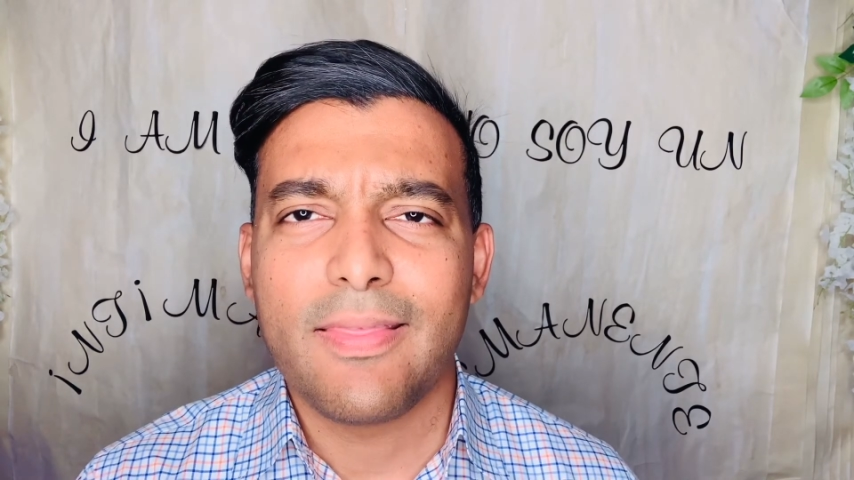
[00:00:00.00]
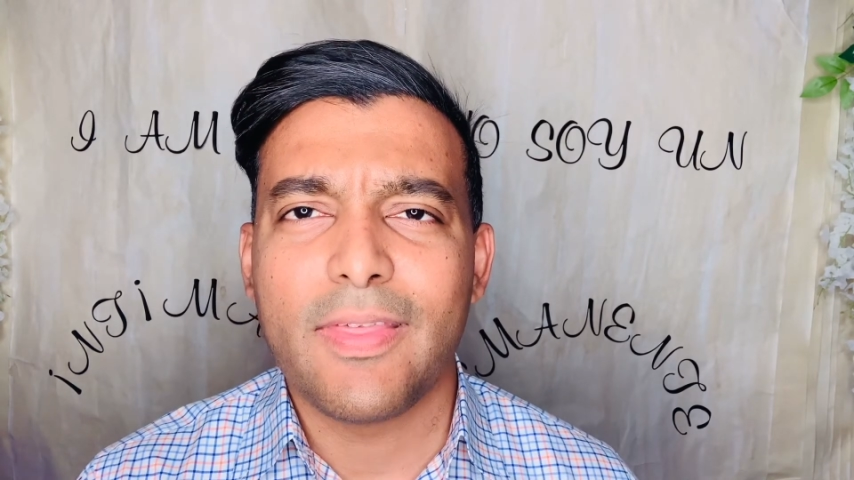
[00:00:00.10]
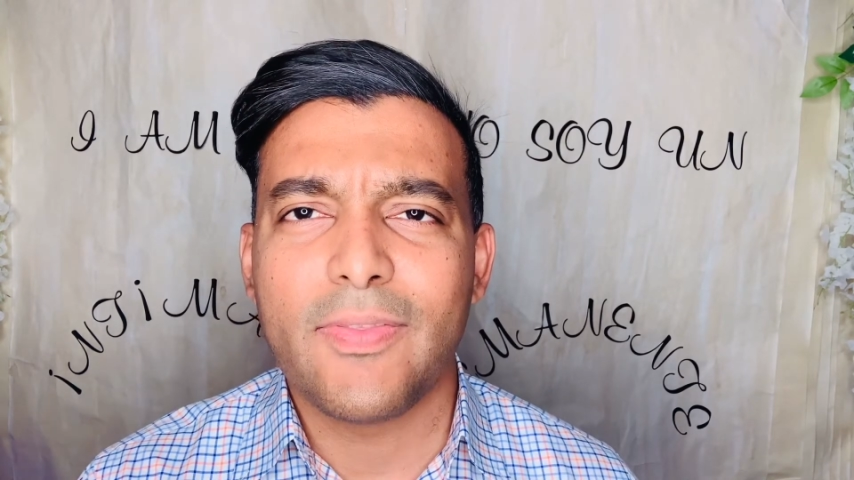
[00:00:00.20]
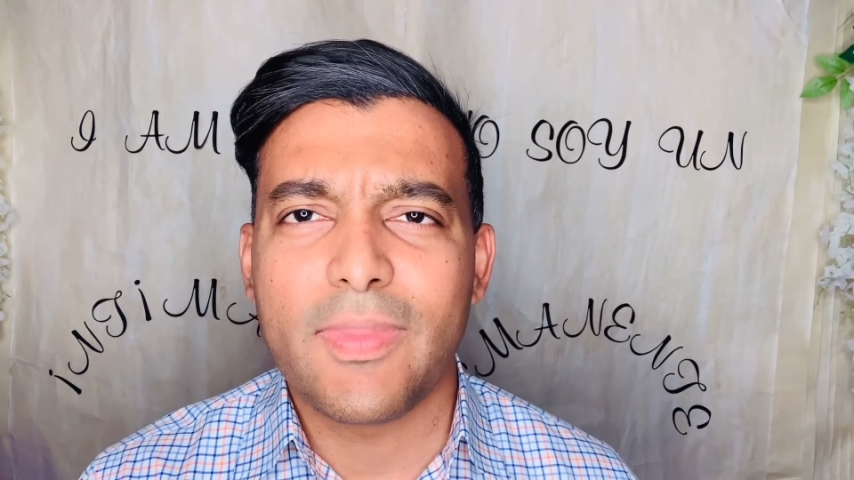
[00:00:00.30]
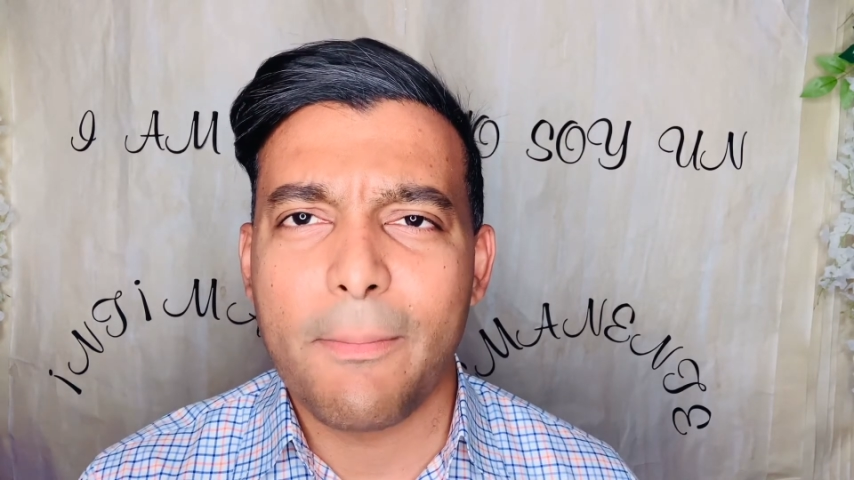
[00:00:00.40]

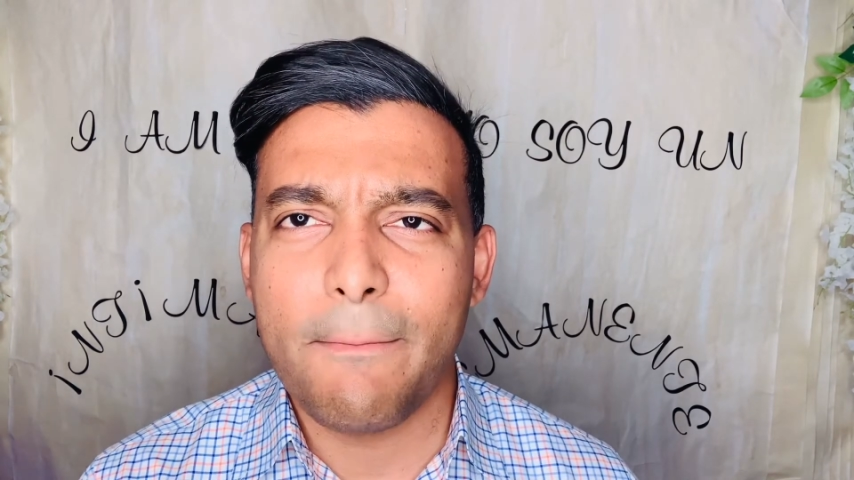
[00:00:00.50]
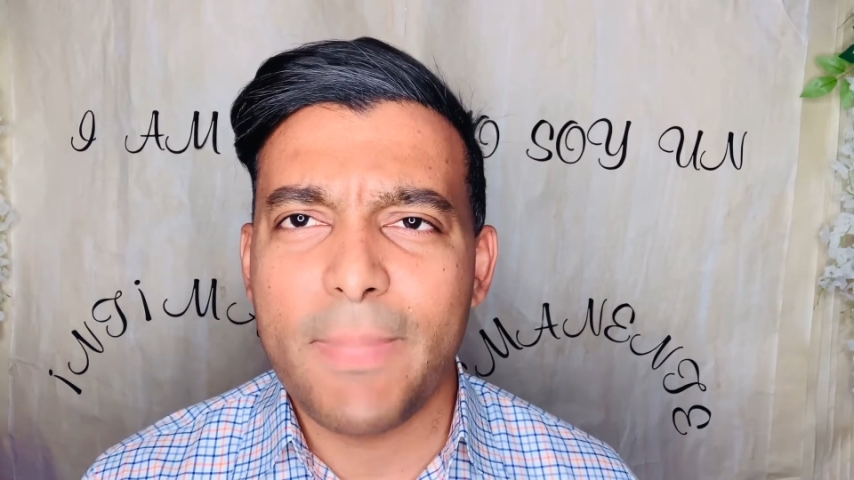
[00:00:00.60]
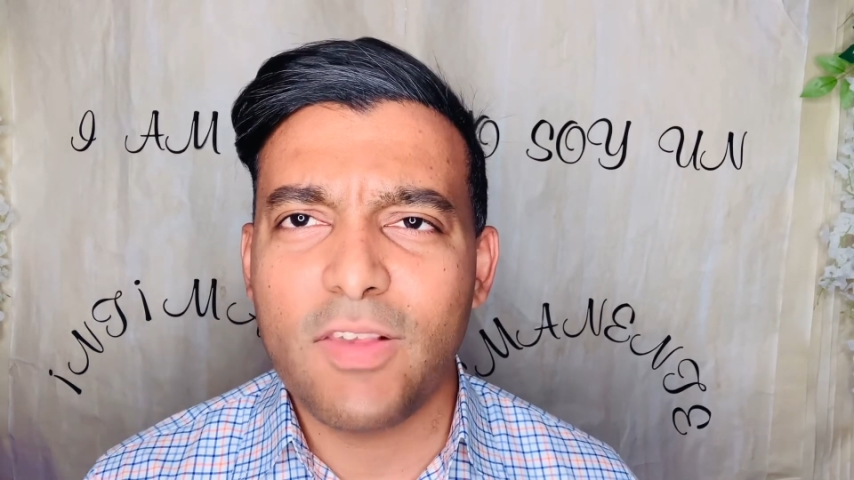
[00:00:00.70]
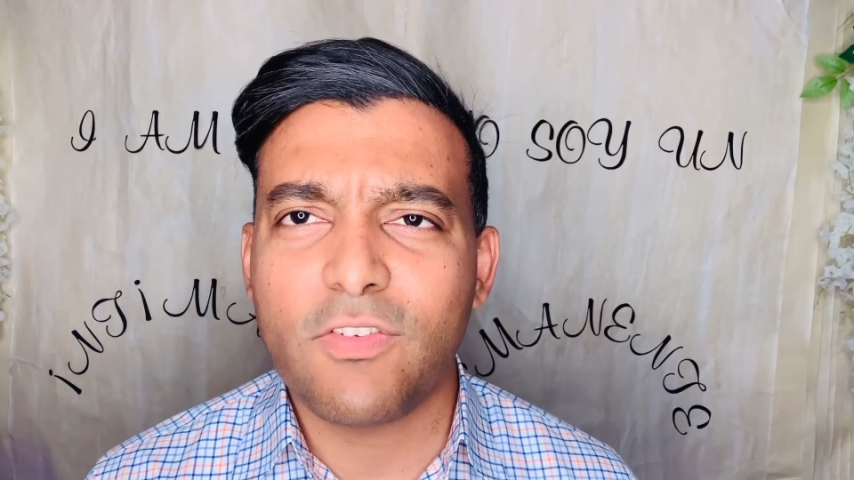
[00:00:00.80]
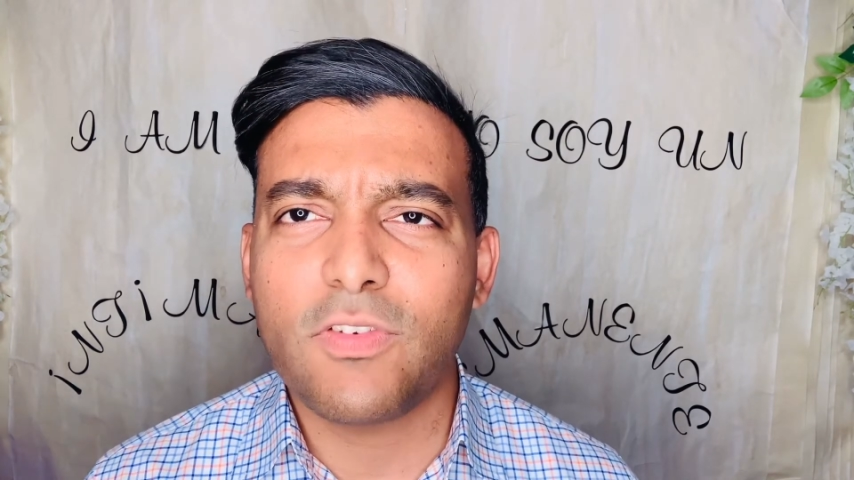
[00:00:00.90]
then the
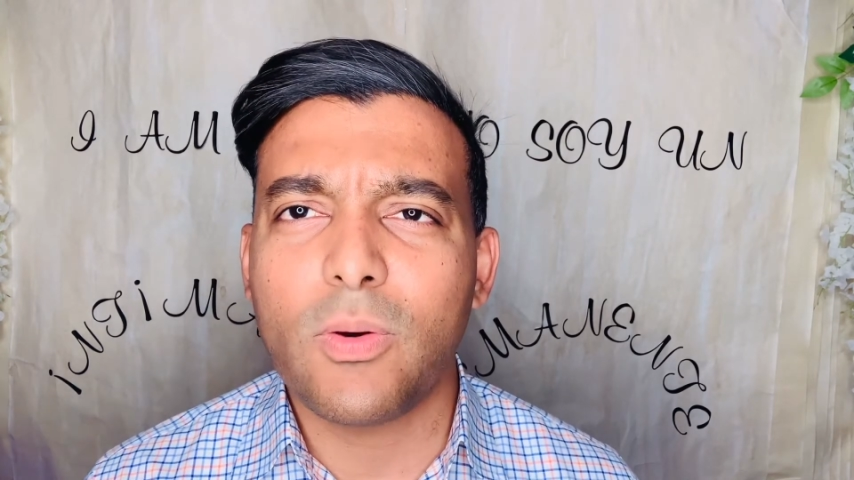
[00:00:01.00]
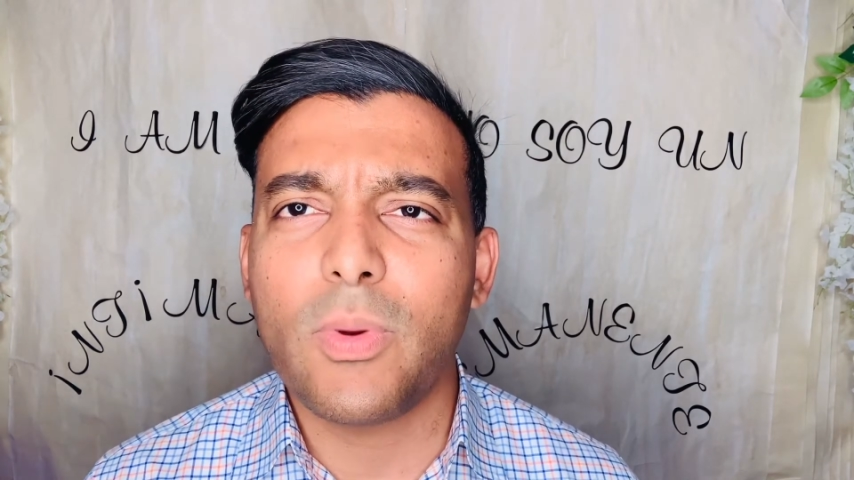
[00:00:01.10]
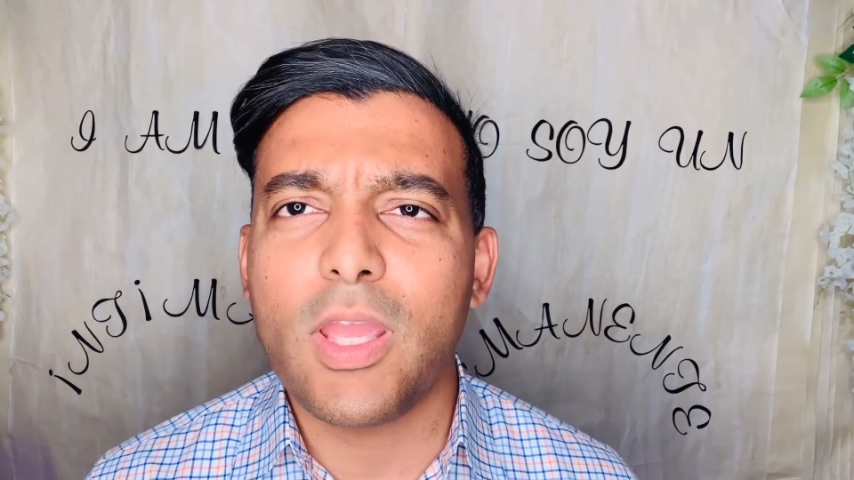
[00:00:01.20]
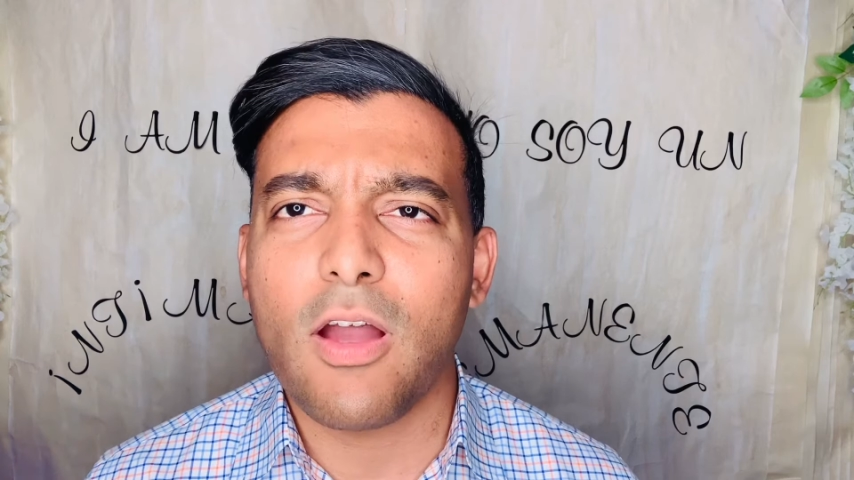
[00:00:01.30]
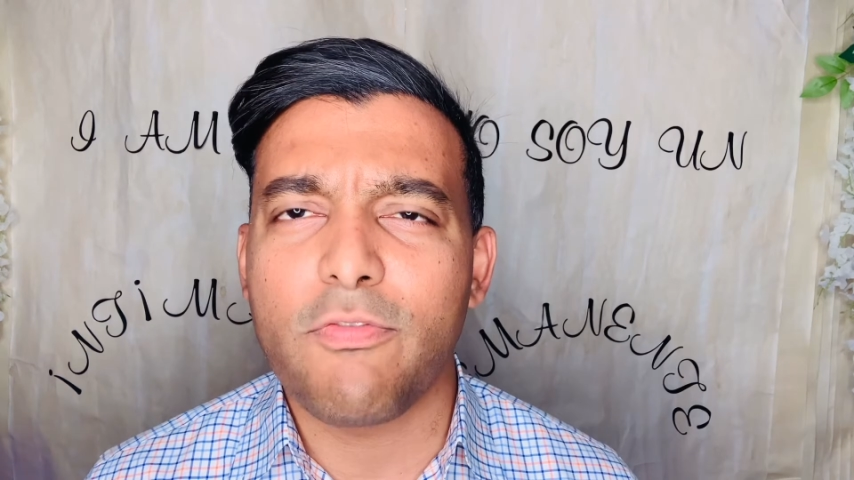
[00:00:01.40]
mystery